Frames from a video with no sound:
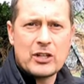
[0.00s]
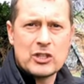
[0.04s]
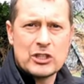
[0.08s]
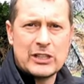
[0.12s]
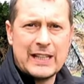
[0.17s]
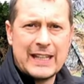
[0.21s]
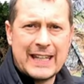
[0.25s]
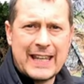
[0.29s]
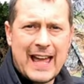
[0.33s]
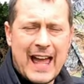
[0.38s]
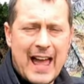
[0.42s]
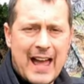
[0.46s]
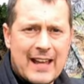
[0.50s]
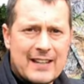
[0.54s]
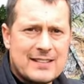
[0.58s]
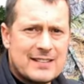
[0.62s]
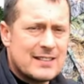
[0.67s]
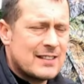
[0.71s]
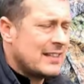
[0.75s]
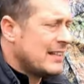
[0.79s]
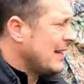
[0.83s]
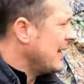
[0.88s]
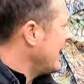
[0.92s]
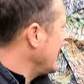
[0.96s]
actually
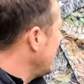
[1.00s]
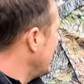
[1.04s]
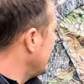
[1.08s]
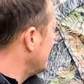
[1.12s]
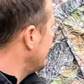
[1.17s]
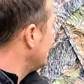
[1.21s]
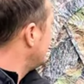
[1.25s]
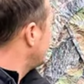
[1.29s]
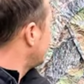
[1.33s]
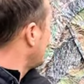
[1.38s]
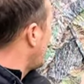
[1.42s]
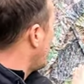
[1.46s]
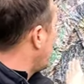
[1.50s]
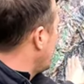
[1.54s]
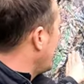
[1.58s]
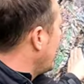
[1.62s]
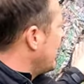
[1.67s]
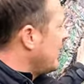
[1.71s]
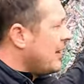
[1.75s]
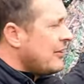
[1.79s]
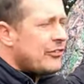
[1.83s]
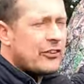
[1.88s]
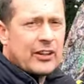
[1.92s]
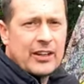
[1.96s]
get is uh,
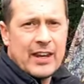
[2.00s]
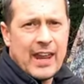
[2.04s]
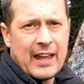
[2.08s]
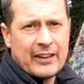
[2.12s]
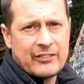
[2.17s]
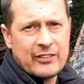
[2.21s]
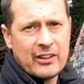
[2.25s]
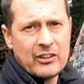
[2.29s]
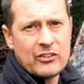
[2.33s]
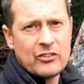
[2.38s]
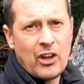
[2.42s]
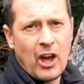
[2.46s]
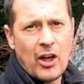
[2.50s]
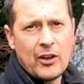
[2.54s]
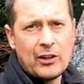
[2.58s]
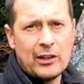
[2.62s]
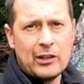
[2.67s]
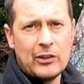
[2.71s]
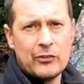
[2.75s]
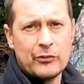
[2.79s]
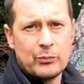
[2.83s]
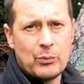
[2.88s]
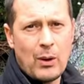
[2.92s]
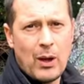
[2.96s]
an interconnecting
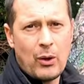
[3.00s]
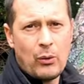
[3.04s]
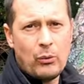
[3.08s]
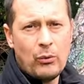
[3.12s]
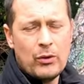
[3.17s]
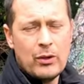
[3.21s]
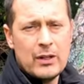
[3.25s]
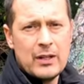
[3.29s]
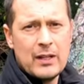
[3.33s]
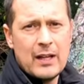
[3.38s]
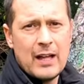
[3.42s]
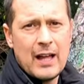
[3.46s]
tunnel as well